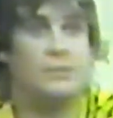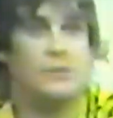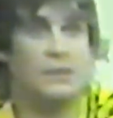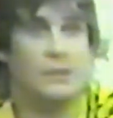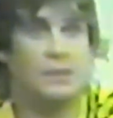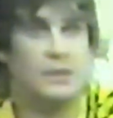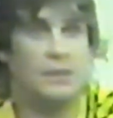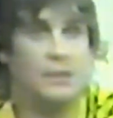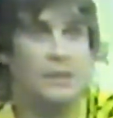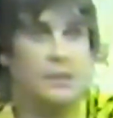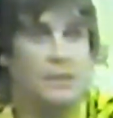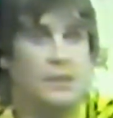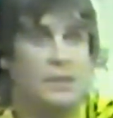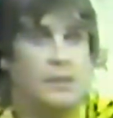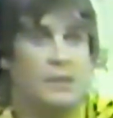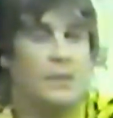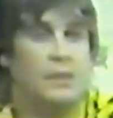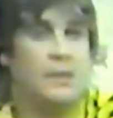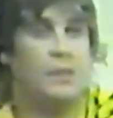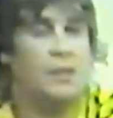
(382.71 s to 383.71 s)
working.
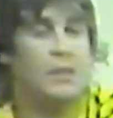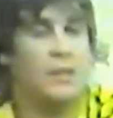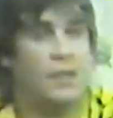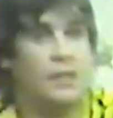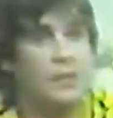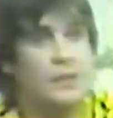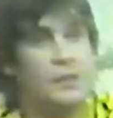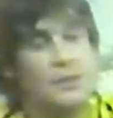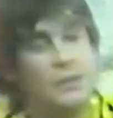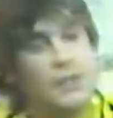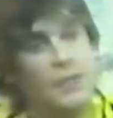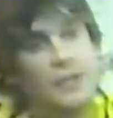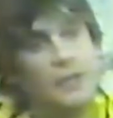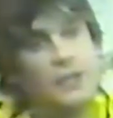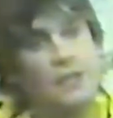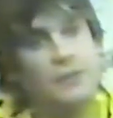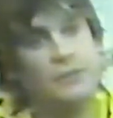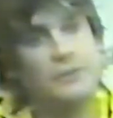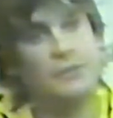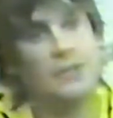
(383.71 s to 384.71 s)
And the day I
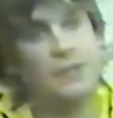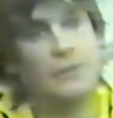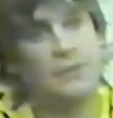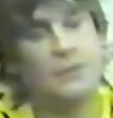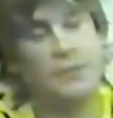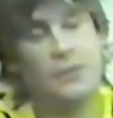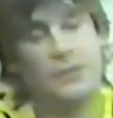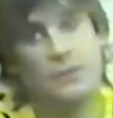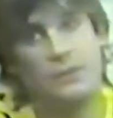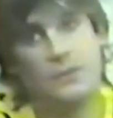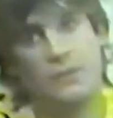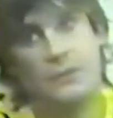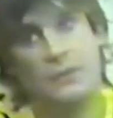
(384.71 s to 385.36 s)
left Sabbath, I thought,